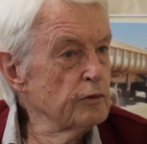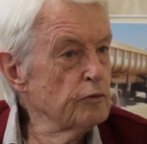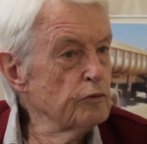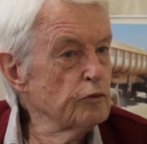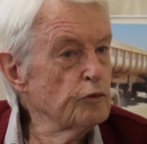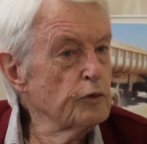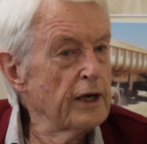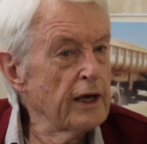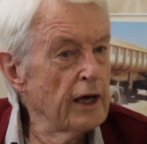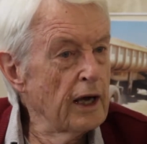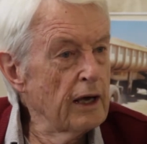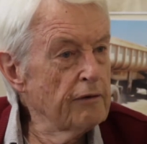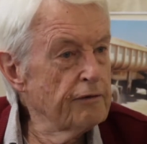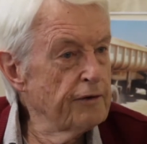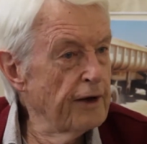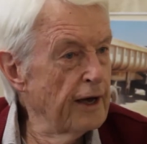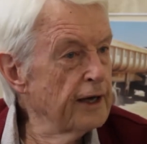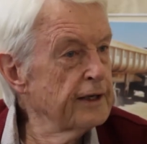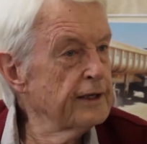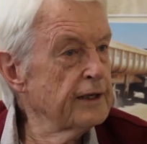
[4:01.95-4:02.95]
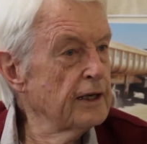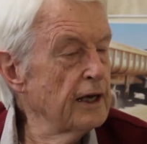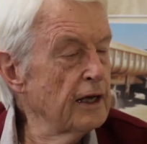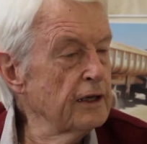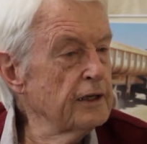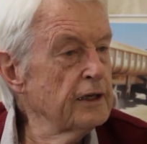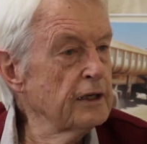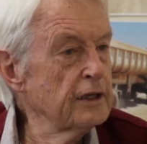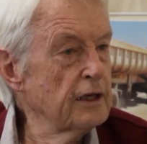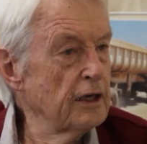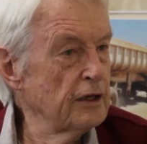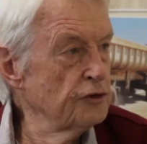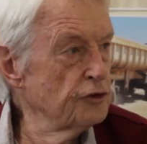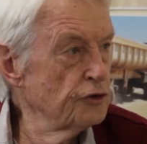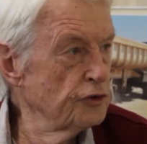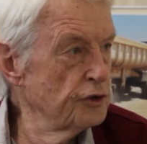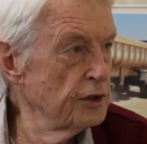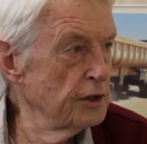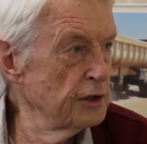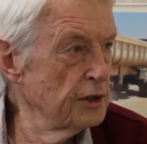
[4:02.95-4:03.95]
we have had other
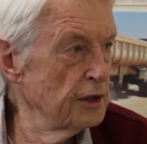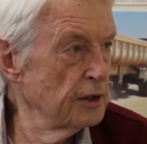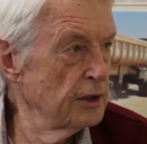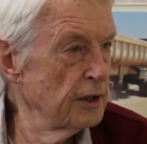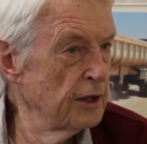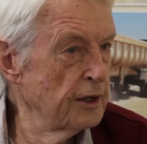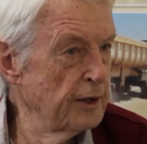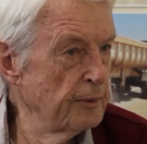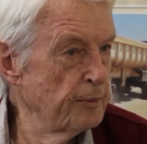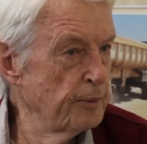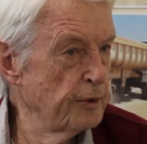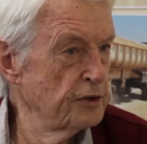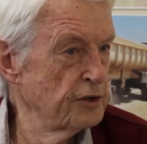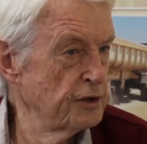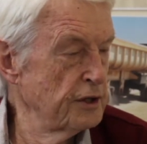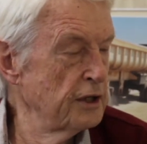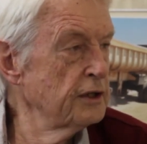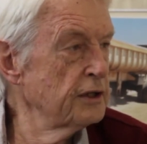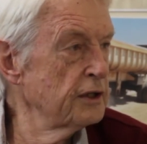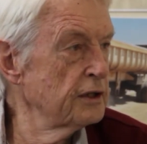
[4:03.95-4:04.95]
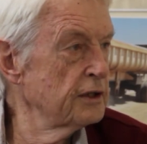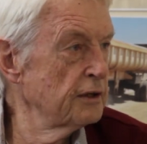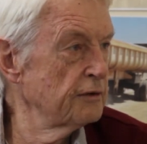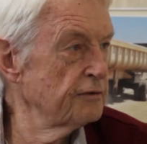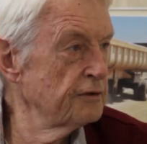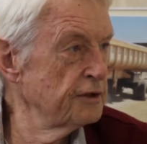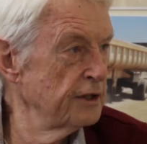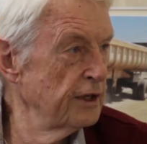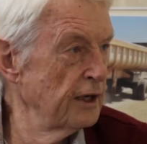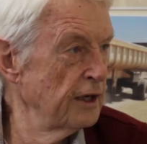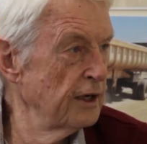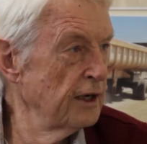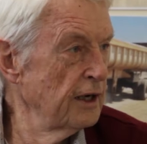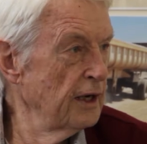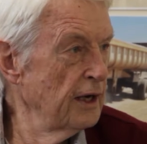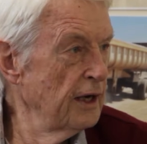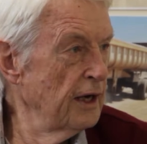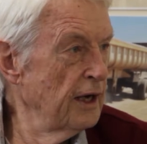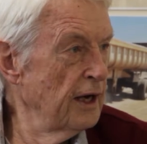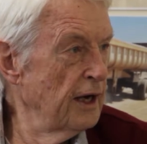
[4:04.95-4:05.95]
country representatives here,
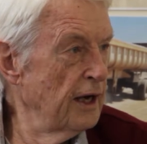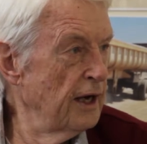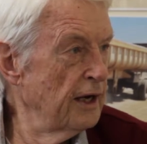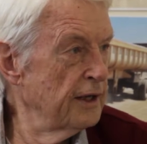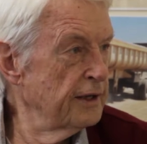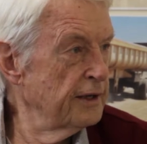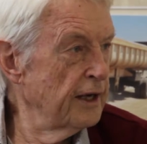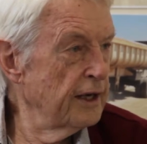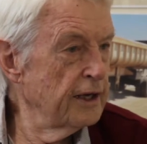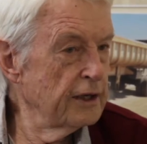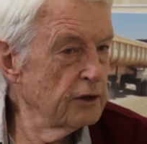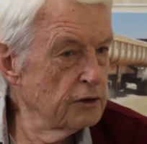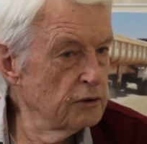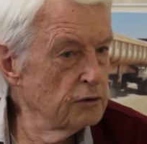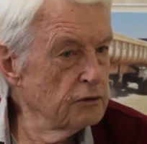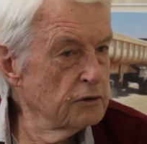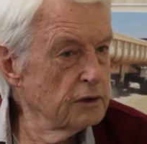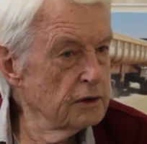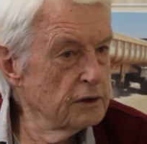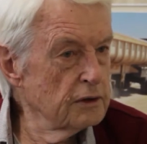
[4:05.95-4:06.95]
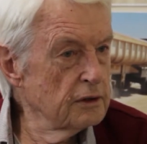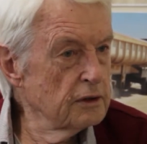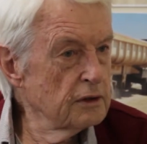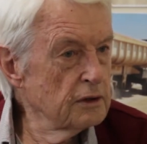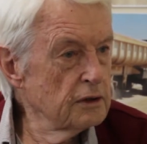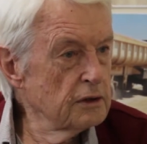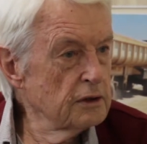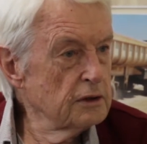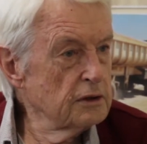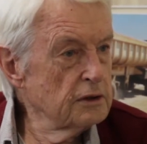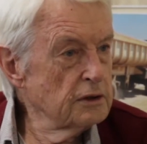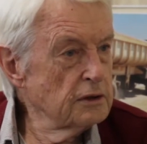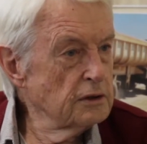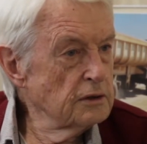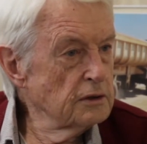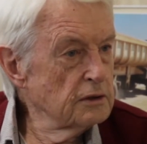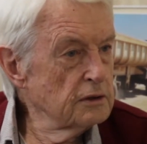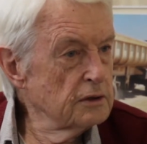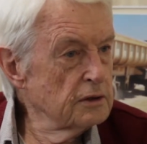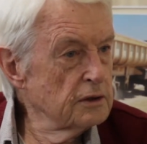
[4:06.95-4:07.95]
and they couldn't
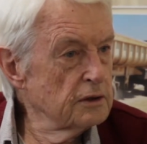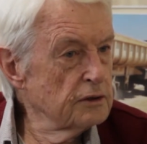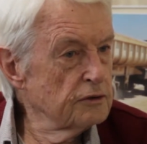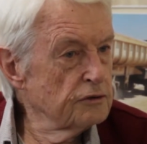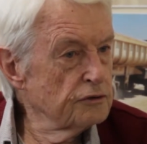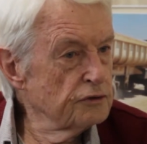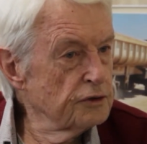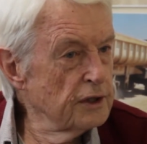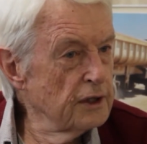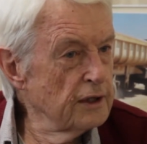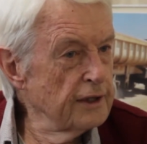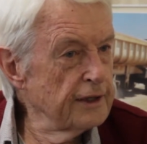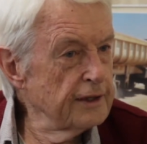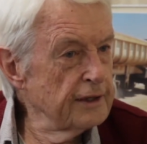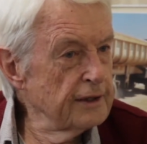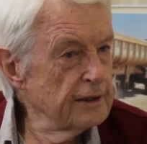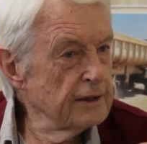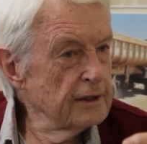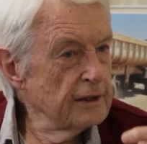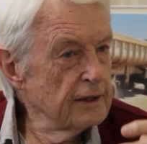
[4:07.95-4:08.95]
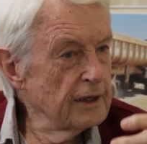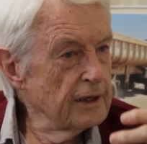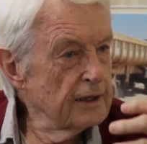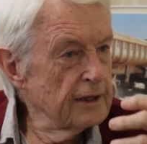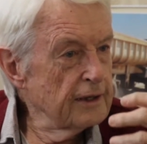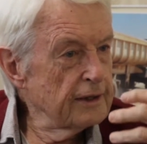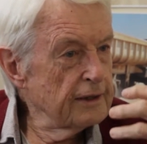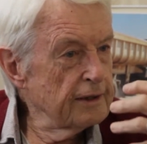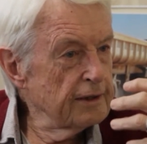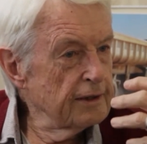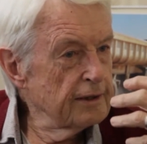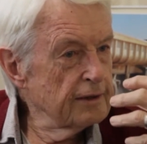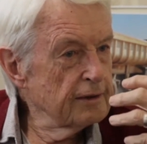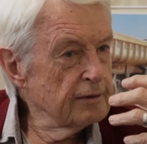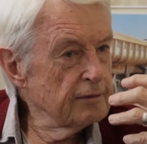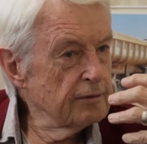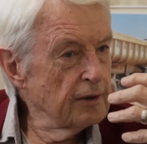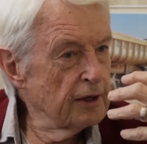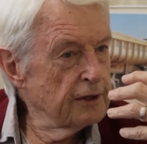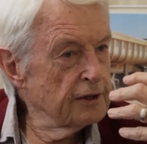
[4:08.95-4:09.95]
really
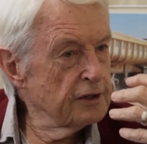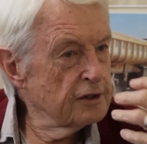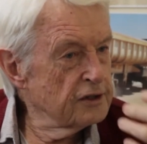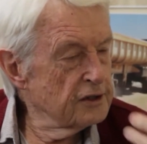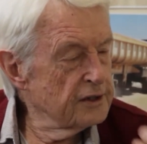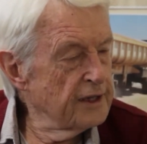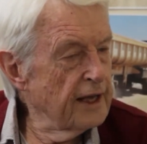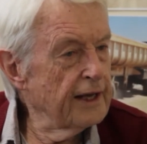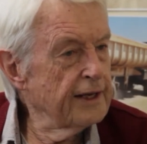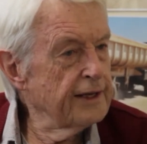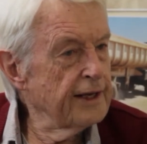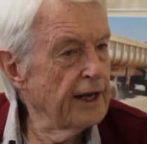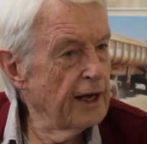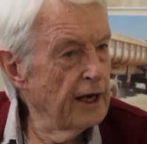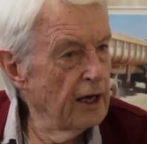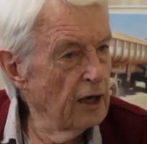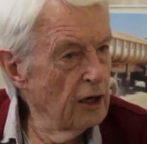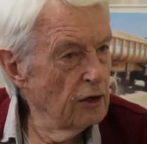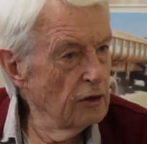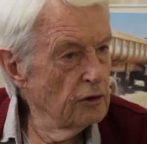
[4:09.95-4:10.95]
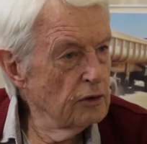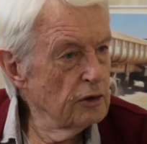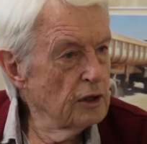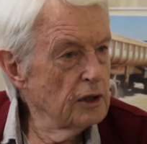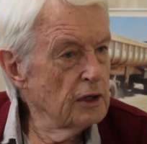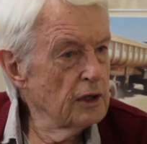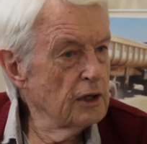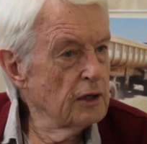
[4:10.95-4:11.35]
understand how